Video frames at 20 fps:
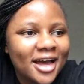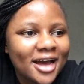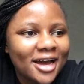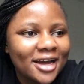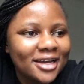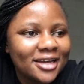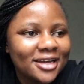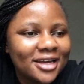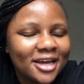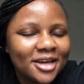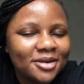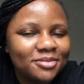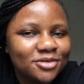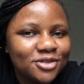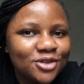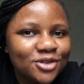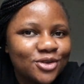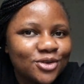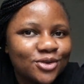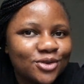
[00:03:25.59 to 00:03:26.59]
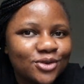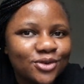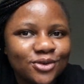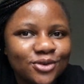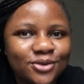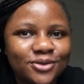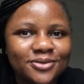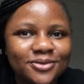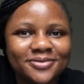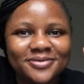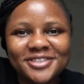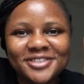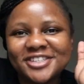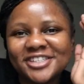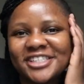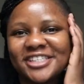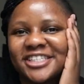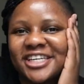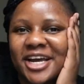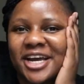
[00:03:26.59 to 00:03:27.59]
I came to
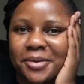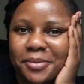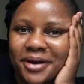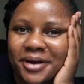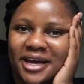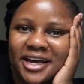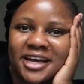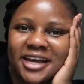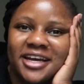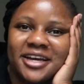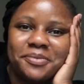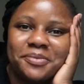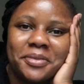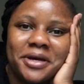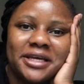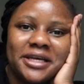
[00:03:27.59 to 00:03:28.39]
share my